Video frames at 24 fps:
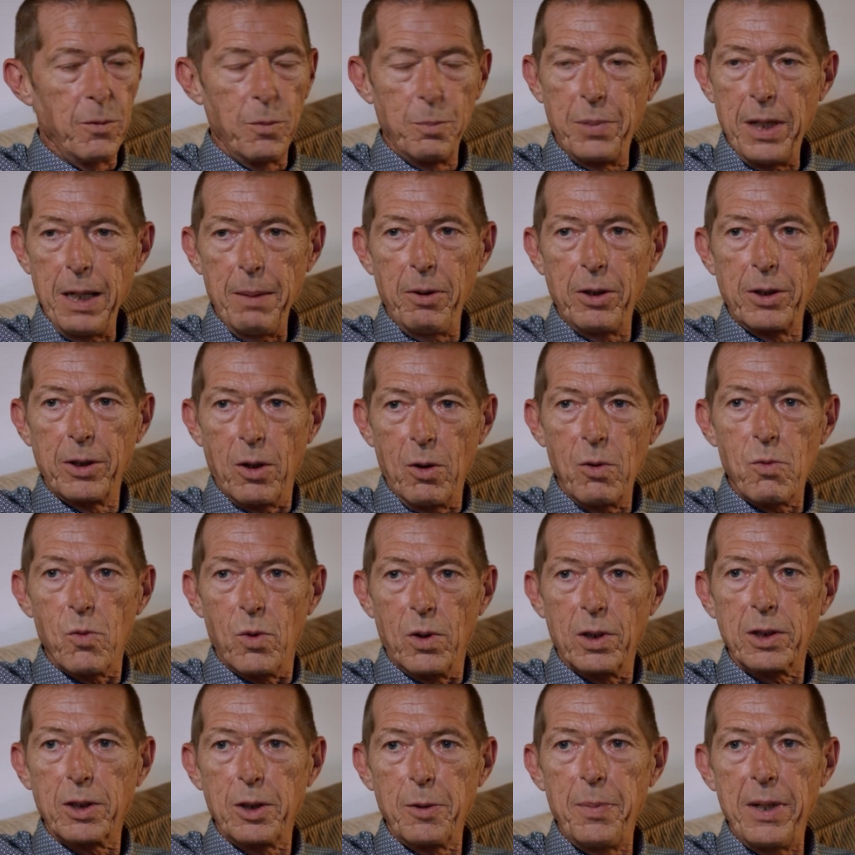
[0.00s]
People don't
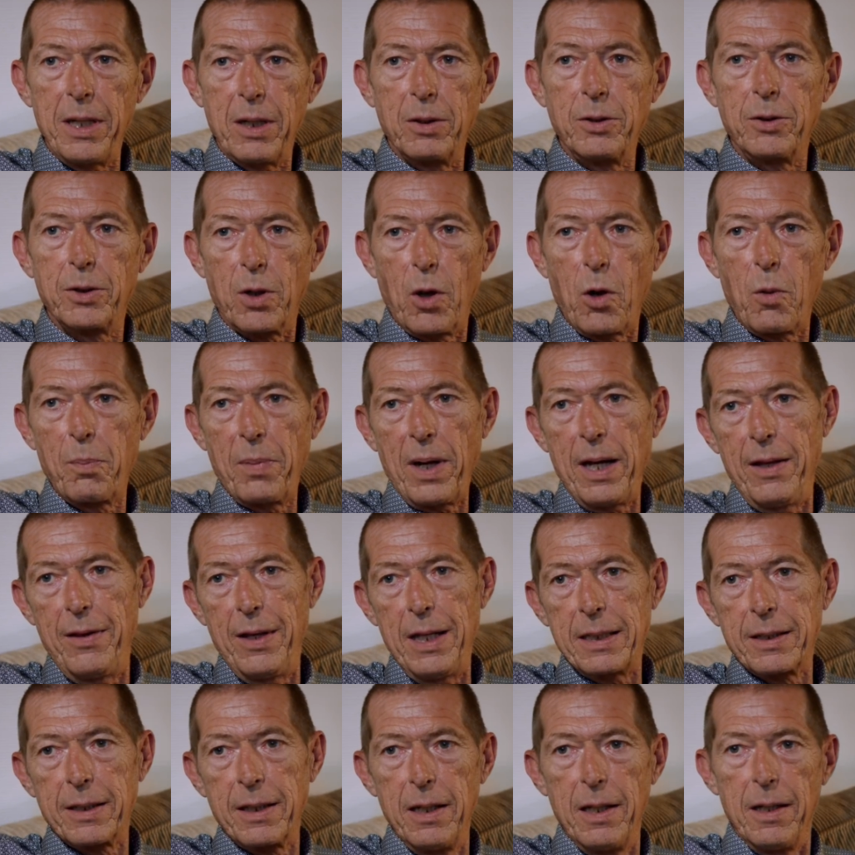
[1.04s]
want to be controlled by
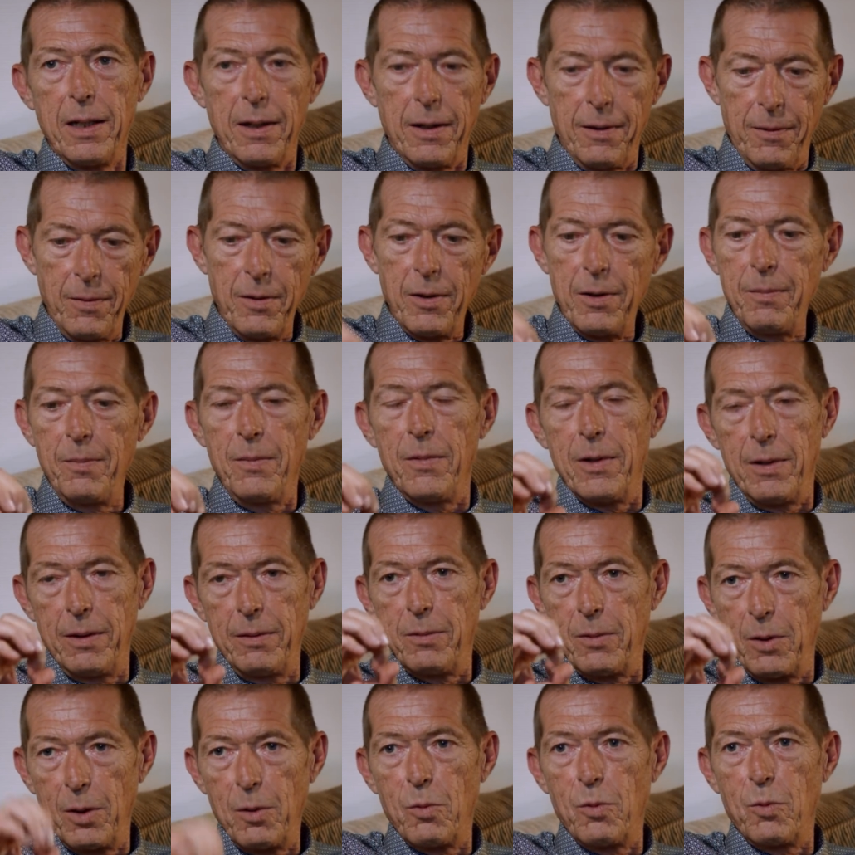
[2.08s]
this
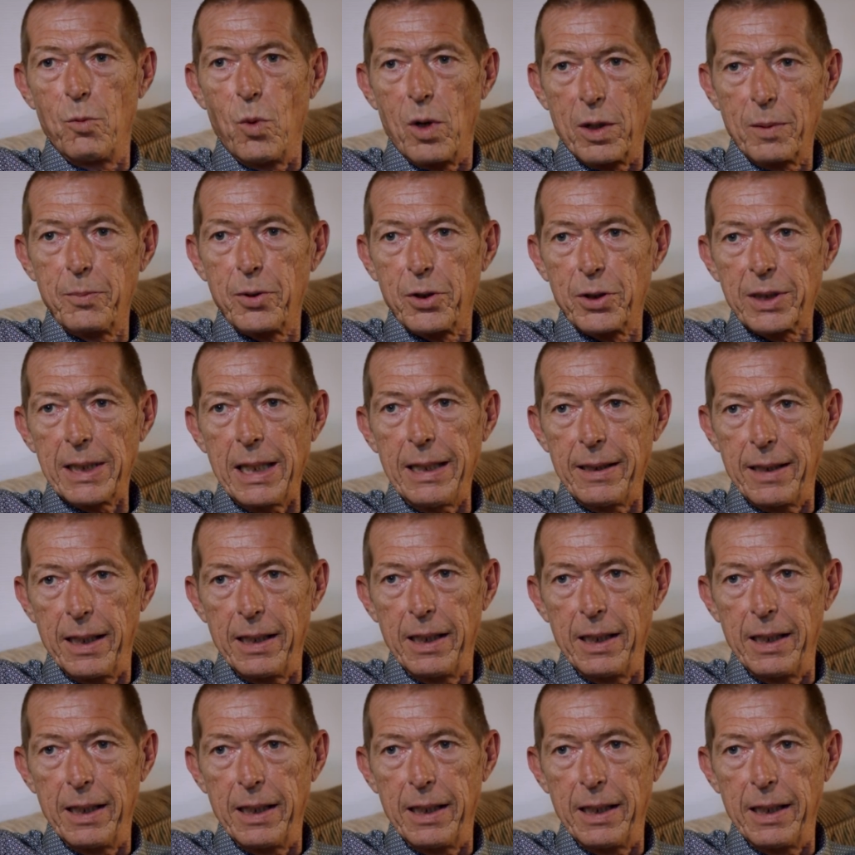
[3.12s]
1%